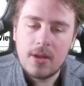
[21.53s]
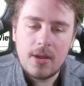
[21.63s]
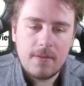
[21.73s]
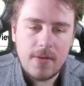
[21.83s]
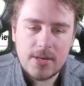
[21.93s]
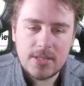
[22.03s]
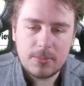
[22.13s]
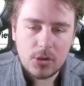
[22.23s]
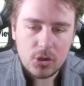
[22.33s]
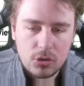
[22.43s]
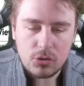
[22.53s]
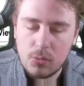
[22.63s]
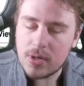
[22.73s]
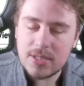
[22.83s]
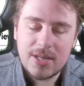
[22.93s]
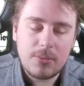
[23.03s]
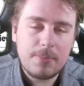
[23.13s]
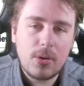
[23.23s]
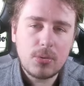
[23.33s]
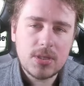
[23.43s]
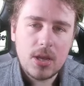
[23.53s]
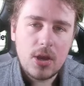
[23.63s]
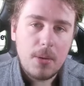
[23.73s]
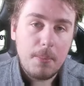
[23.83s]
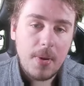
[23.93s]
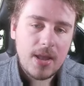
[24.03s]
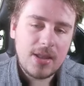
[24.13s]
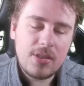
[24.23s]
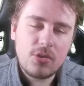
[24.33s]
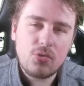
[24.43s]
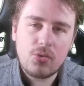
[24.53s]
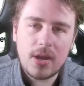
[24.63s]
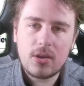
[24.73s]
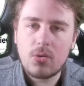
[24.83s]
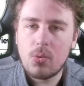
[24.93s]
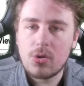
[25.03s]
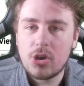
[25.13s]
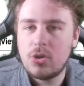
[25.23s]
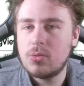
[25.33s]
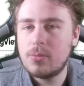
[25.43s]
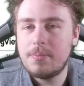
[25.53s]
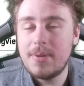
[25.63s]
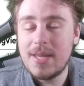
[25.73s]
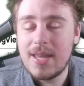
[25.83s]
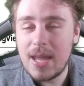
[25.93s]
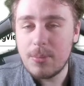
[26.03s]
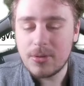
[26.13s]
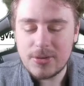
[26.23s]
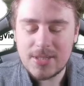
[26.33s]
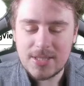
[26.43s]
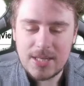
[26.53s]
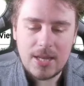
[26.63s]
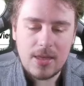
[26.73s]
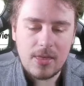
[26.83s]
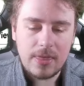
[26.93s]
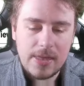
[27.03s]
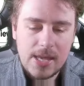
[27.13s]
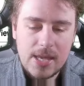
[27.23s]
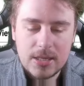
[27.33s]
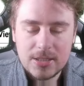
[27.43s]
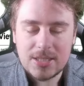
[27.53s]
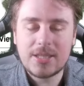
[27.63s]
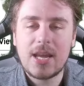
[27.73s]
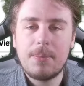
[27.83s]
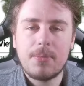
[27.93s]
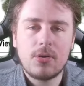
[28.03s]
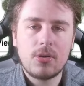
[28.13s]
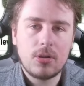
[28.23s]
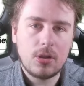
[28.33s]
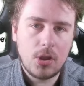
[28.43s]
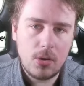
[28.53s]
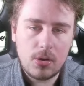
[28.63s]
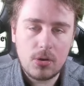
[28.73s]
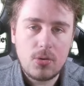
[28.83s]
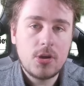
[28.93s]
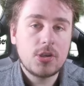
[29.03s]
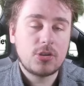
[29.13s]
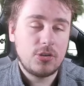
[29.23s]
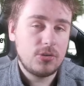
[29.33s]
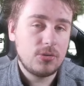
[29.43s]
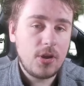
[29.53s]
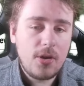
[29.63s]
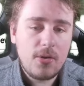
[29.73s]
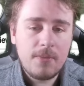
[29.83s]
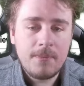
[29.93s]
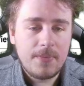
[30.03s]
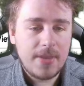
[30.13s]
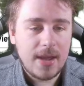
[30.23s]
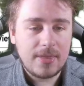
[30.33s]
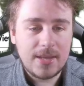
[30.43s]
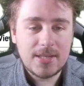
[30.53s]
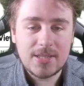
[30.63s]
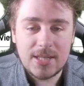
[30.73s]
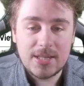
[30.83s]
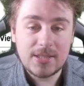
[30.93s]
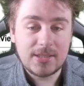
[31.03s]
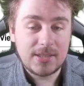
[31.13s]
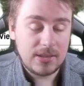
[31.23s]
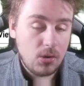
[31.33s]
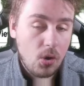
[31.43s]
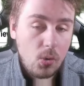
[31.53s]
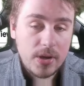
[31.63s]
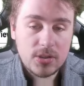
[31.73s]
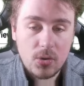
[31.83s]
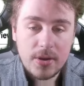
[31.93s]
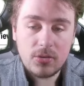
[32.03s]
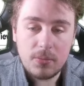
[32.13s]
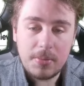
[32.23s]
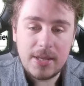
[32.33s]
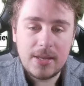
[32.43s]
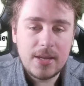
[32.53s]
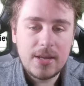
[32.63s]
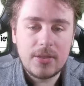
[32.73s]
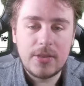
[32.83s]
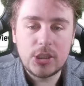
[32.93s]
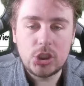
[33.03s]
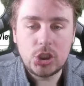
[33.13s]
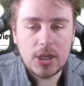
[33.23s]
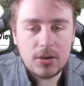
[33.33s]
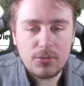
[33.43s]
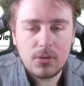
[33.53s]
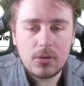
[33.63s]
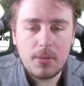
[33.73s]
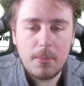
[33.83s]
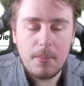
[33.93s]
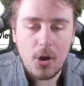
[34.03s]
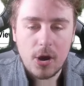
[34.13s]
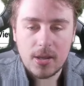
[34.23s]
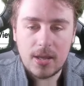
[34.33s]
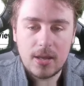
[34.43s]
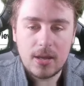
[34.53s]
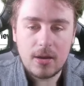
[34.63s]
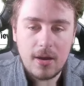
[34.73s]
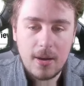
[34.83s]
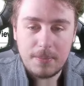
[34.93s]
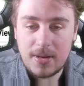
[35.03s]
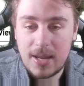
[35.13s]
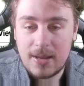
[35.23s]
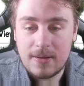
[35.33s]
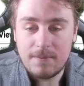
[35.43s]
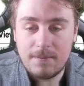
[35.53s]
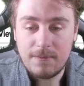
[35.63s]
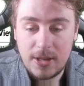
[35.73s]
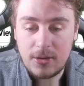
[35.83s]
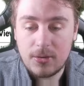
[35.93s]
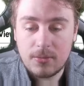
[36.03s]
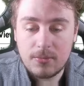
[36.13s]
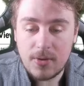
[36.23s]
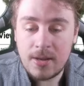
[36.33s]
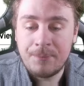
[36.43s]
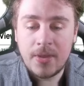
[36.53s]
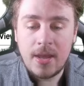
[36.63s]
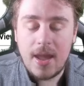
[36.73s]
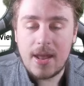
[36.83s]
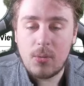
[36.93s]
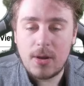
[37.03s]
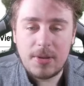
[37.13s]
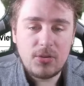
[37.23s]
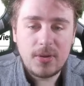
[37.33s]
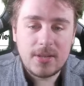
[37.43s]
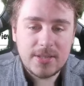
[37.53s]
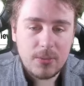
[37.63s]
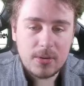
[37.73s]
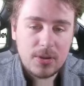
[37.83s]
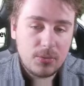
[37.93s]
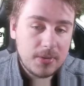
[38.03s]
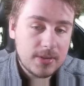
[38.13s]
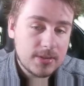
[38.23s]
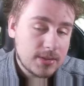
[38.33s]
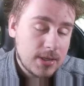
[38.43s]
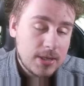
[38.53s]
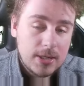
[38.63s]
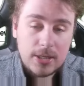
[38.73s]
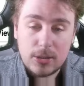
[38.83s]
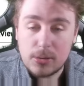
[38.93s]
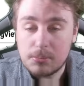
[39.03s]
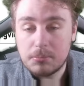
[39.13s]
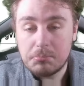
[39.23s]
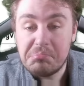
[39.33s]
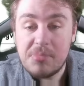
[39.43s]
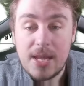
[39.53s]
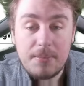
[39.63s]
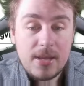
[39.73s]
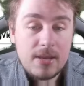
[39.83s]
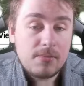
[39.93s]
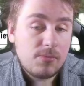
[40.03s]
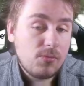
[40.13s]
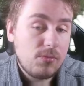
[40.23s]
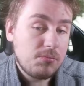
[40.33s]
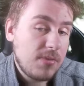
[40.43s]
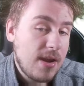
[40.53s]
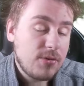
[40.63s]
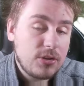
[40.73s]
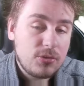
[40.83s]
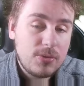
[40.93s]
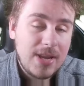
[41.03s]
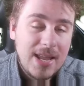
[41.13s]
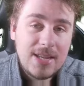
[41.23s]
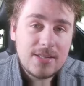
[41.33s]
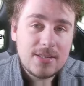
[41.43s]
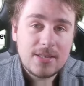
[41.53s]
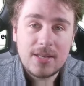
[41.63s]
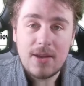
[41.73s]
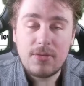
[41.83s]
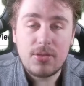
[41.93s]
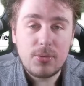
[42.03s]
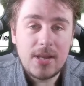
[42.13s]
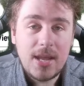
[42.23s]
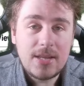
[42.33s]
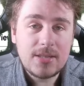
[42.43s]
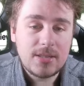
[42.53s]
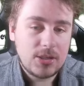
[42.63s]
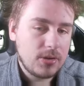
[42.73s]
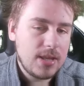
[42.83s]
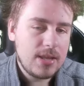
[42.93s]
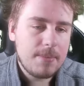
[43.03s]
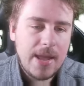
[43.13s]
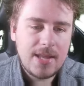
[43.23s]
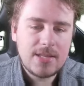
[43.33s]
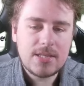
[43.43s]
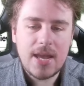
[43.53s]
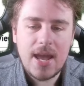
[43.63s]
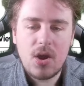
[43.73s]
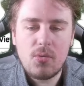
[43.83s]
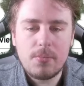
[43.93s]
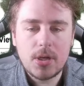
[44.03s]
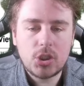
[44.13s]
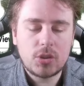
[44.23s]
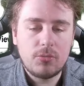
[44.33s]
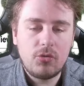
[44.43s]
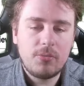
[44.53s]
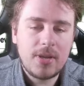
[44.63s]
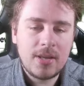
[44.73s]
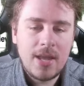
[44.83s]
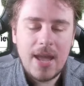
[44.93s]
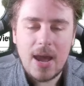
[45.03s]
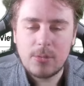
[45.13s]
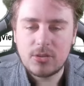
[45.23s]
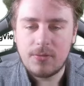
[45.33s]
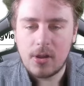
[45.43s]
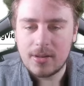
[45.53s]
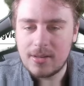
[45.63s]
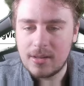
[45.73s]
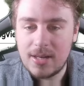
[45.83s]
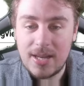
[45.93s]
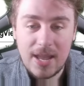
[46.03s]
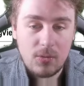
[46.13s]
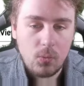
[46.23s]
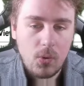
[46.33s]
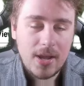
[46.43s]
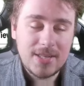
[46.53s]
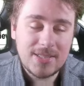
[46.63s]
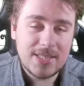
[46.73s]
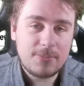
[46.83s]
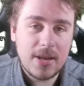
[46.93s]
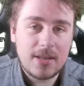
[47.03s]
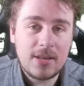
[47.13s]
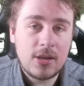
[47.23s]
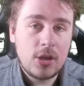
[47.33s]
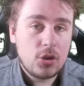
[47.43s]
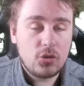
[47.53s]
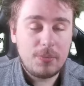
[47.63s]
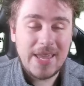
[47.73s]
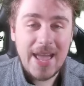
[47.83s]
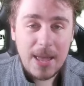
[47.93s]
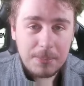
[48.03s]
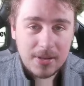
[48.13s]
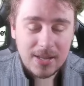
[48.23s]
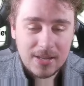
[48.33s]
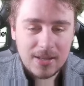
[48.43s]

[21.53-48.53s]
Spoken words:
very similar to the ones that we post, but in the right corner, you will be able to see the sniper logo. So you'll know that this is always going to be the general market update video, right? And I want to be doing these. I want to be doing this, maybe every 2 days, every 3 days. It depends how much movement, how much volatility, and what is expected to be happening